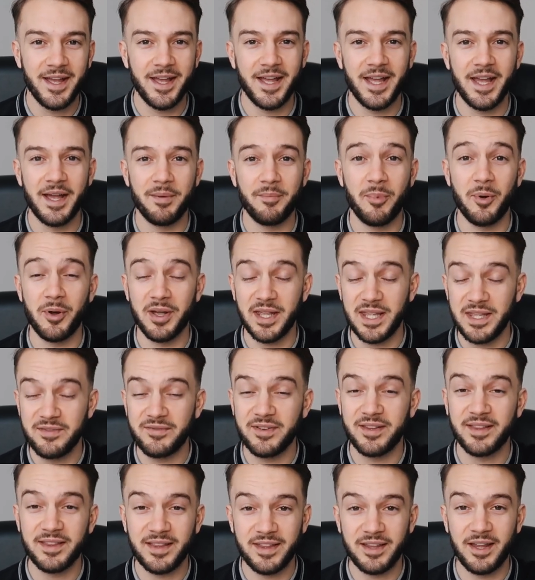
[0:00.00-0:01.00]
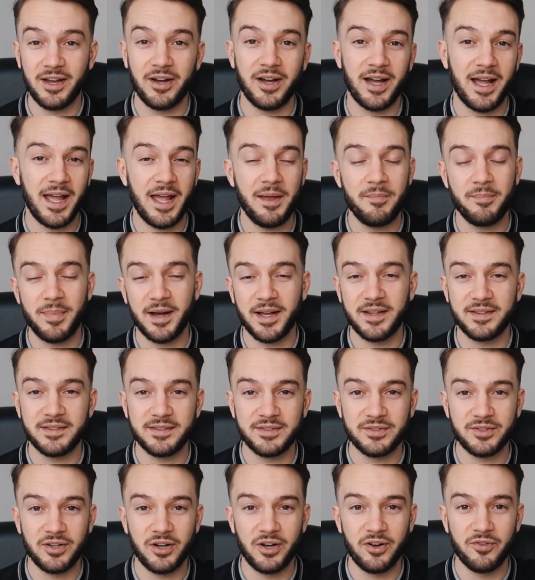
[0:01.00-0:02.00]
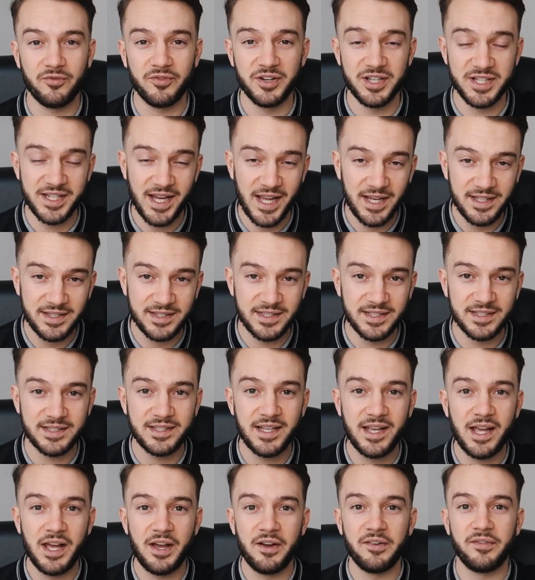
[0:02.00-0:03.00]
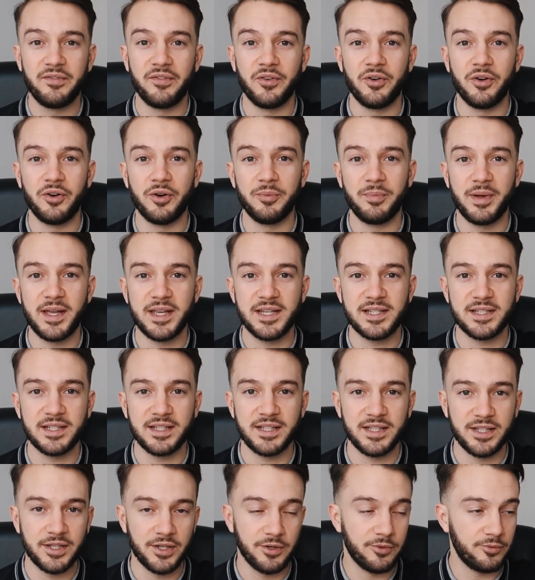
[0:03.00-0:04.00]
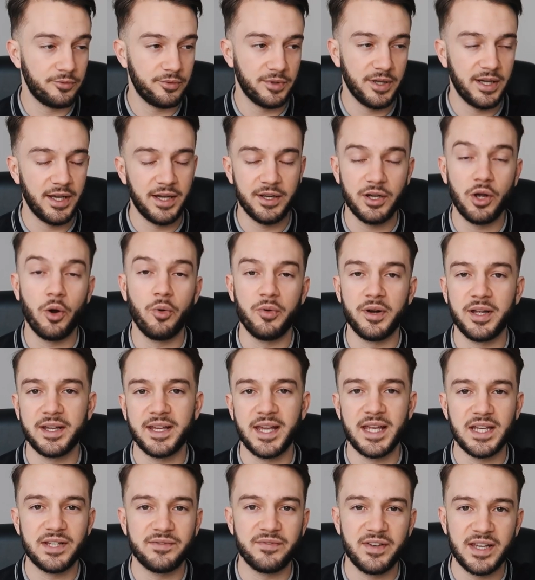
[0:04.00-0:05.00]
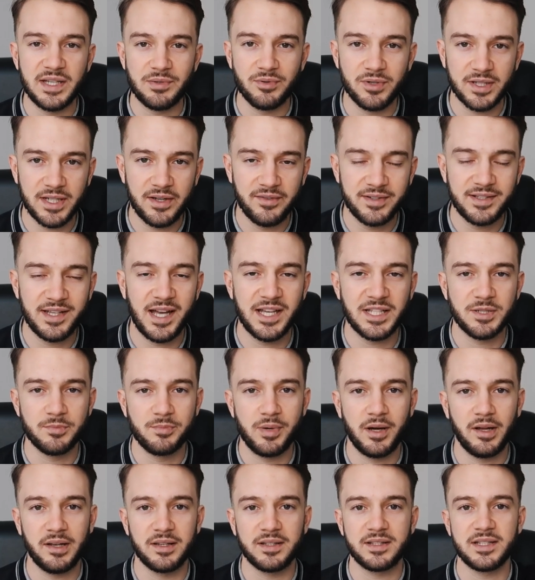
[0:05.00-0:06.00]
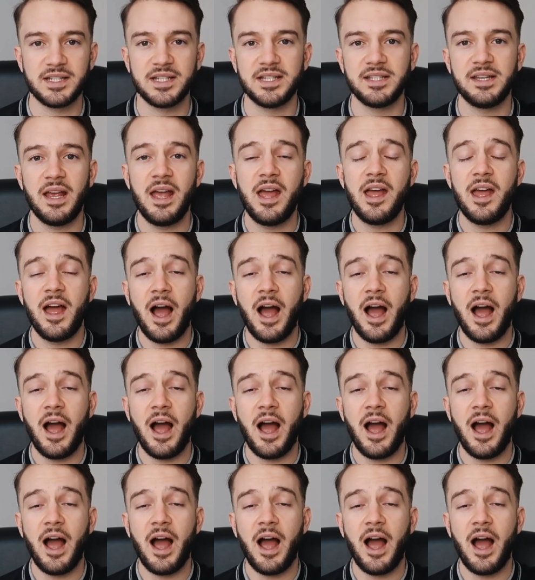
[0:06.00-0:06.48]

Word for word: But even the headband got rejected for basically, you know, going against Facebook's advertising policies.